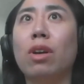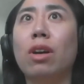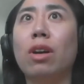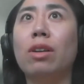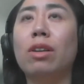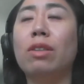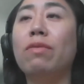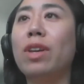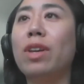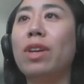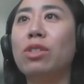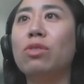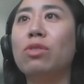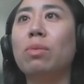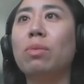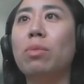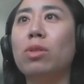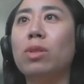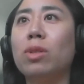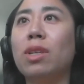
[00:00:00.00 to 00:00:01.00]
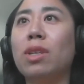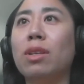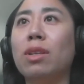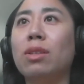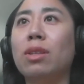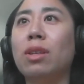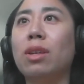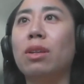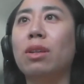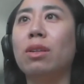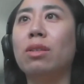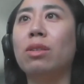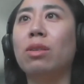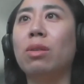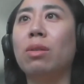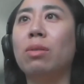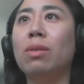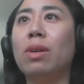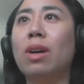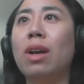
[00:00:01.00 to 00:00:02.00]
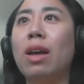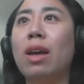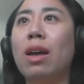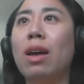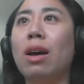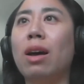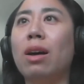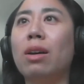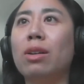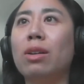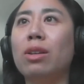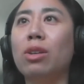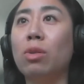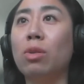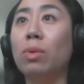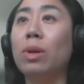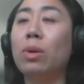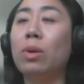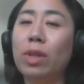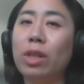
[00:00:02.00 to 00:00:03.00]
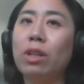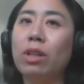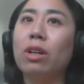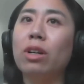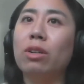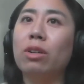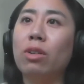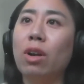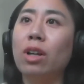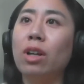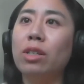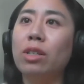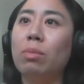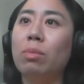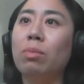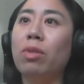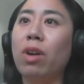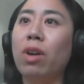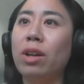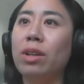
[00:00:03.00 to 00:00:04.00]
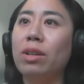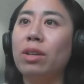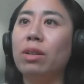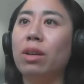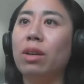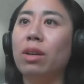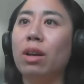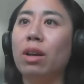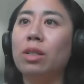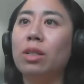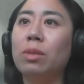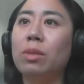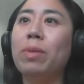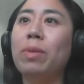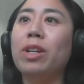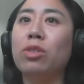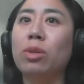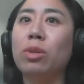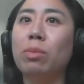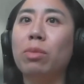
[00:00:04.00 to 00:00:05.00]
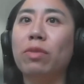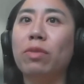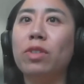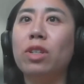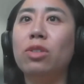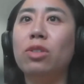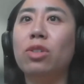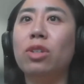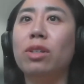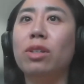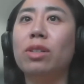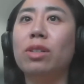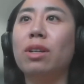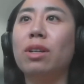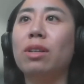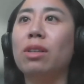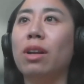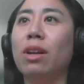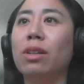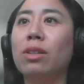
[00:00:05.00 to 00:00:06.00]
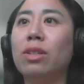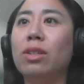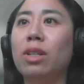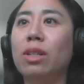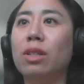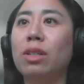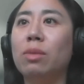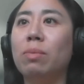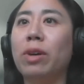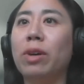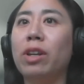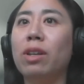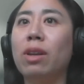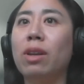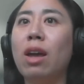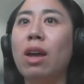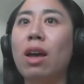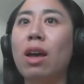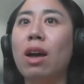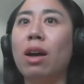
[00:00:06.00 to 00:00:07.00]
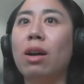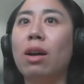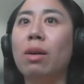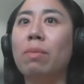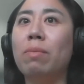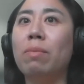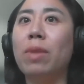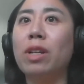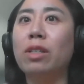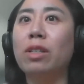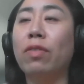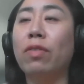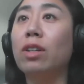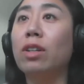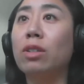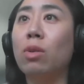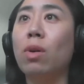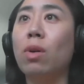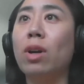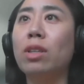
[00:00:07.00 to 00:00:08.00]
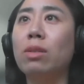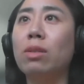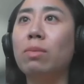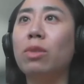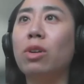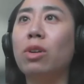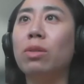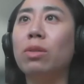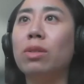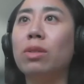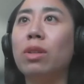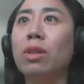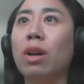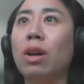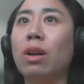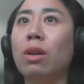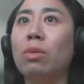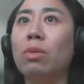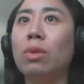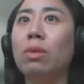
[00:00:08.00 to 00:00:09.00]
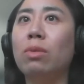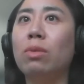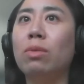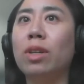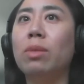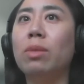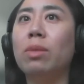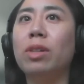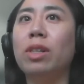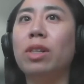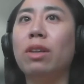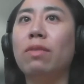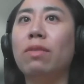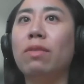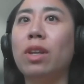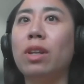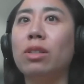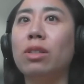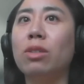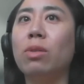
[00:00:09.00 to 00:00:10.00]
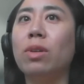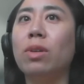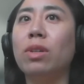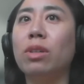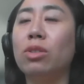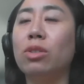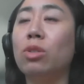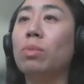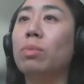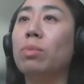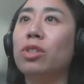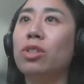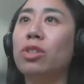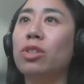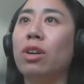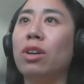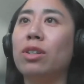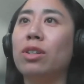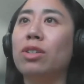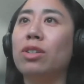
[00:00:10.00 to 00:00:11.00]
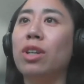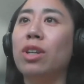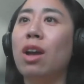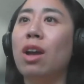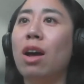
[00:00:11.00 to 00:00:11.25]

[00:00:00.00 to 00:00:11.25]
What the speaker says: advanced remote sensing. So, we look across a broad spectrum of digital technologies, but as far as quantum goes, we really believe that it's going to supercharge